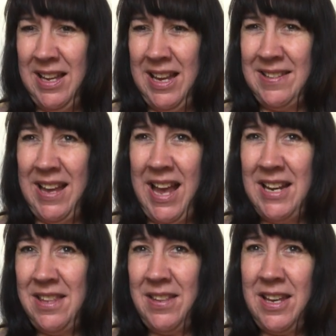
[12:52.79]
Is there
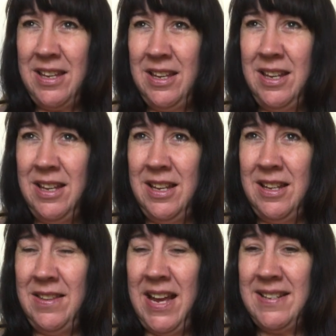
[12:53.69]
anything
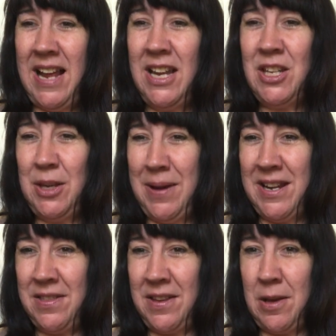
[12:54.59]
there telling you
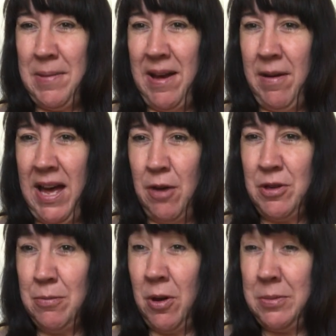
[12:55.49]
anything about how
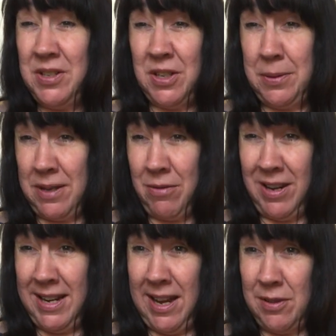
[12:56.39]
you might be doing
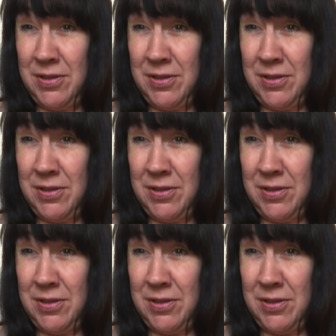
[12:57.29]
right now?